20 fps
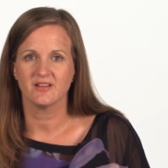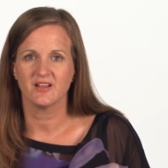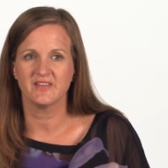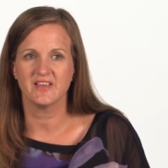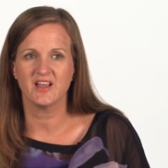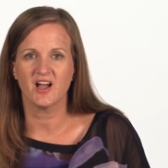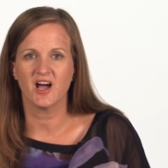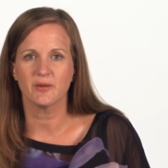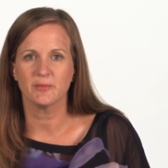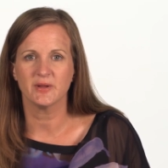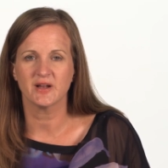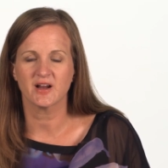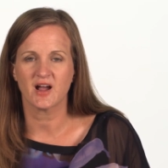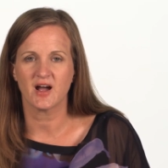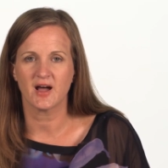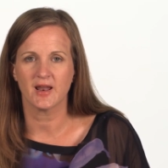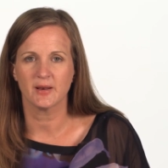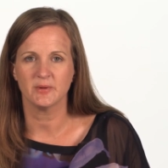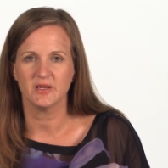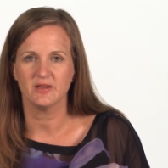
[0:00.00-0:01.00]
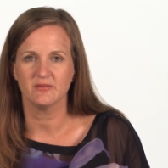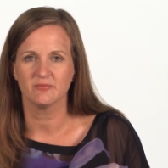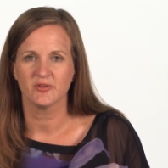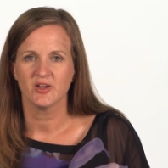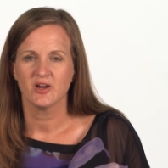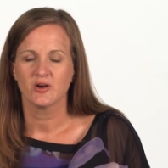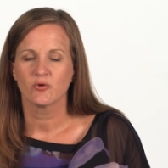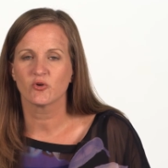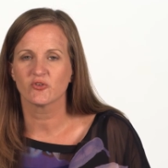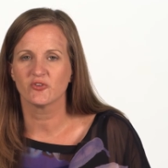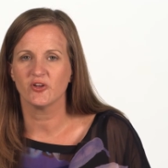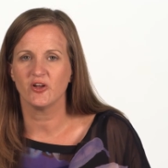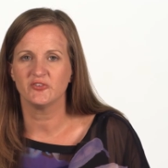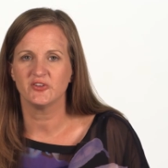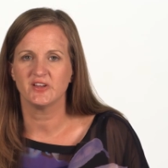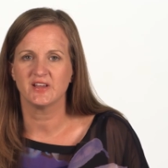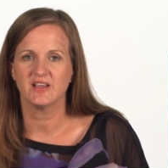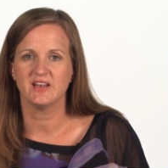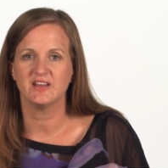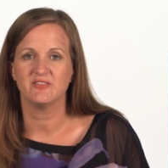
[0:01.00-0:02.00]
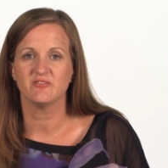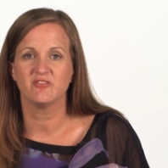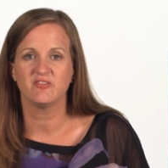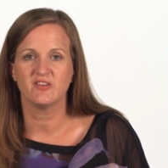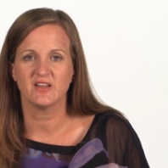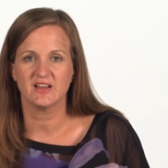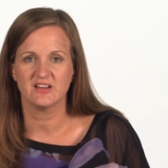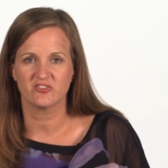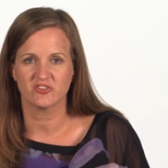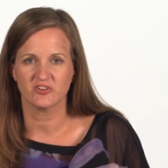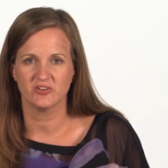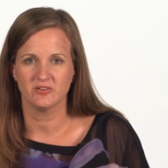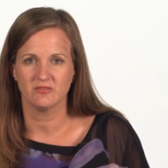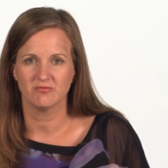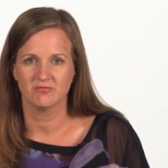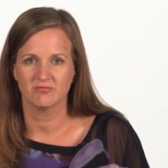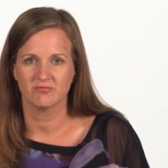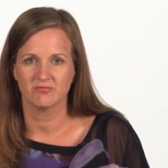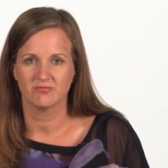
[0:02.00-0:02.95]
the Ottoman economy, resulting in inflation.